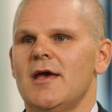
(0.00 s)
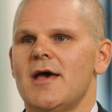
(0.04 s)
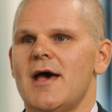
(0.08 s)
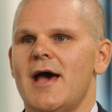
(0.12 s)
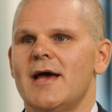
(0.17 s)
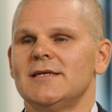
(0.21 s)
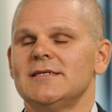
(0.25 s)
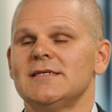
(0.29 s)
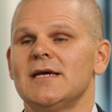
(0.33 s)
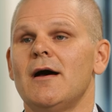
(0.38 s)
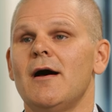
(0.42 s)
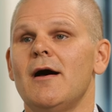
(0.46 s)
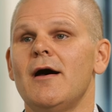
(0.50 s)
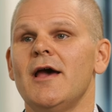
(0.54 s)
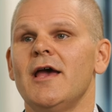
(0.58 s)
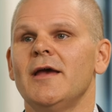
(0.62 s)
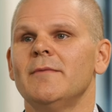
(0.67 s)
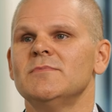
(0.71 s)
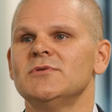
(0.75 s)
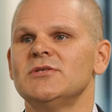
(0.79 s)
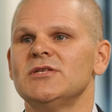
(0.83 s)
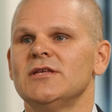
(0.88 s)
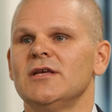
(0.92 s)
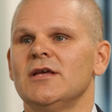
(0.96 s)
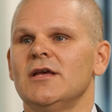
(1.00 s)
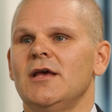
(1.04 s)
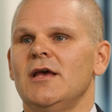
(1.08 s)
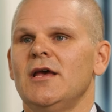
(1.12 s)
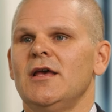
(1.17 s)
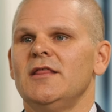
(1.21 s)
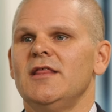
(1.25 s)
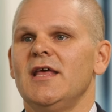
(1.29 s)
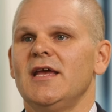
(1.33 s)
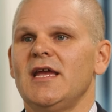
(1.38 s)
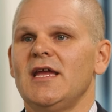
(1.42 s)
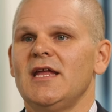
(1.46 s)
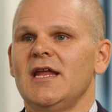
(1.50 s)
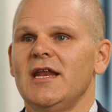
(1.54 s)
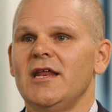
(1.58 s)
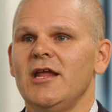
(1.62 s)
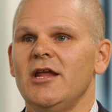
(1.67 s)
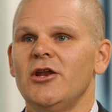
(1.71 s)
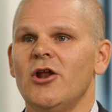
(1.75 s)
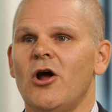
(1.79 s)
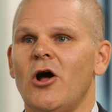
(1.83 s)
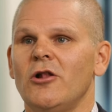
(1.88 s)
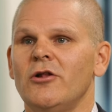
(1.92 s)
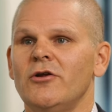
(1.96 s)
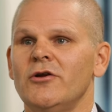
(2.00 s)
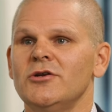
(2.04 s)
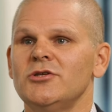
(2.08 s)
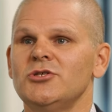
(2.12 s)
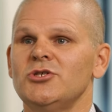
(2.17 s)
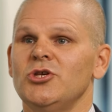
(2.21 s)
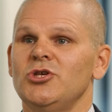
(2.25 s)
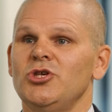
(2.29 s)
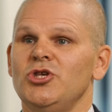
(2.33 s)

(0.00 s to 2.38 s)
At times, the Canadian dollar to